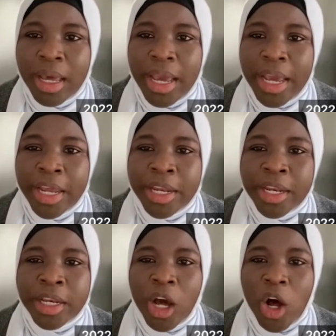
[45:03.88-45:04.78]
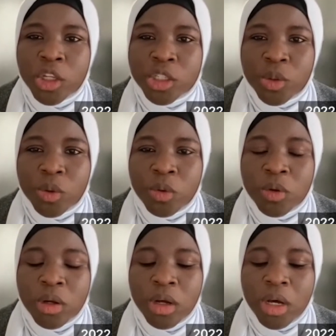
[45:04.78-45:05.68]
And also,
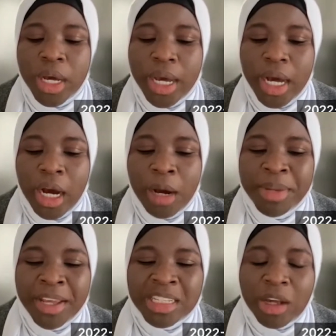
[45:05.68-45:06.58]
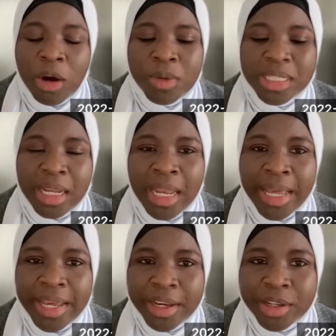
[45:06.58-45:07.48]
there is always a
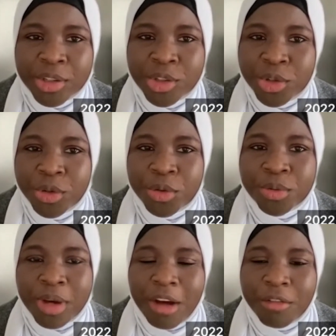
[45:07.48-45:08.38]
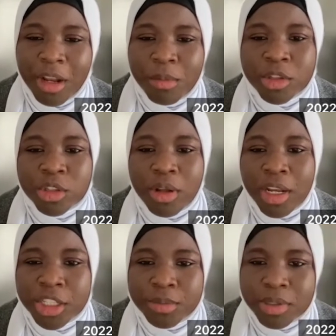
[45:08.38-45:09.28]
link to available
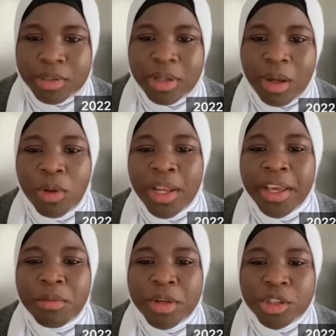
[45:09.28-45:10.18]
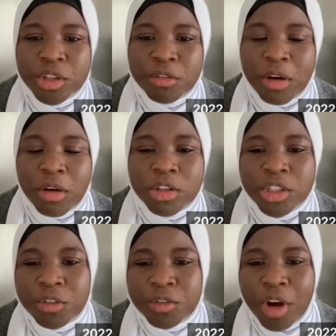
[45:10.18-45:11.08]
scholarships that will link me to the
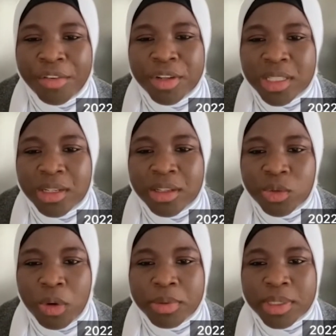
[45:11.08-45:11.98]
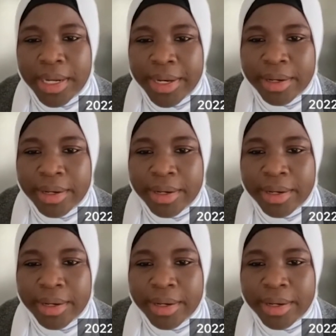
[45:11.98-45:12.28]
Faculty of Graduate Studies website.